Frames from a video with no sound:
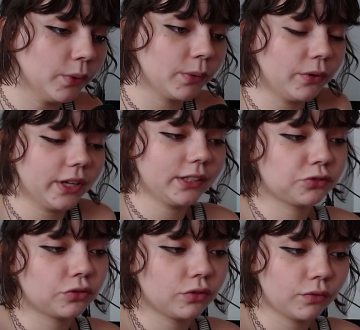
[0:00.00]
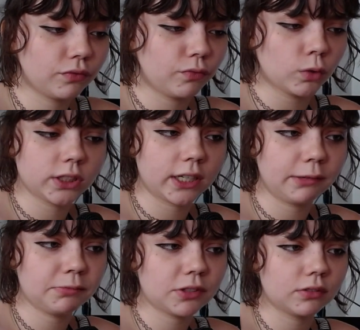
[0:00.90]
rode it 4
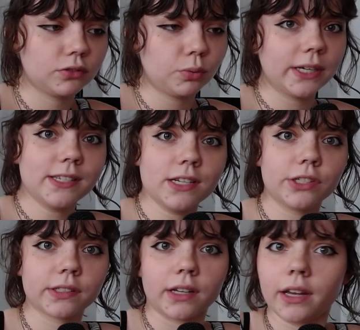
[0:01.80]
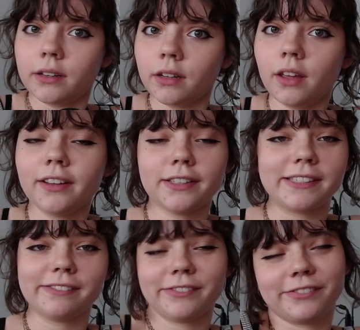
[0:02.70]
times, twice each side,
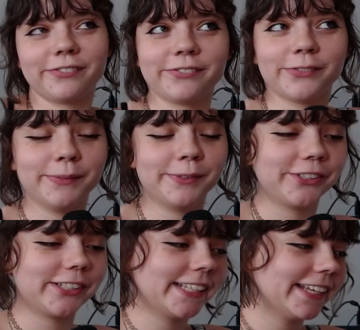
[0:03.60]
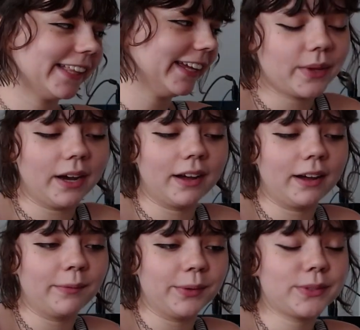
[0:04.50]
because we're bougie like that.
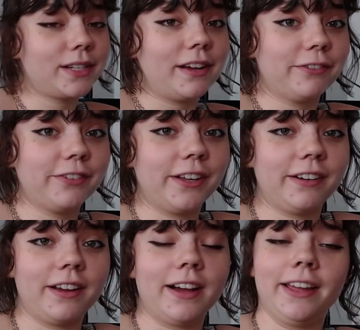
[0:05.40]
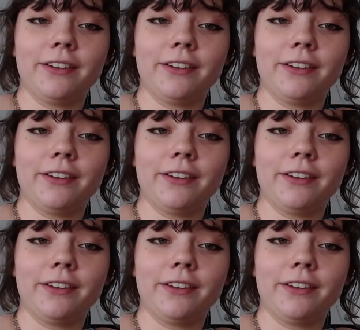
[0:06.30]
It was a lot of fun. I had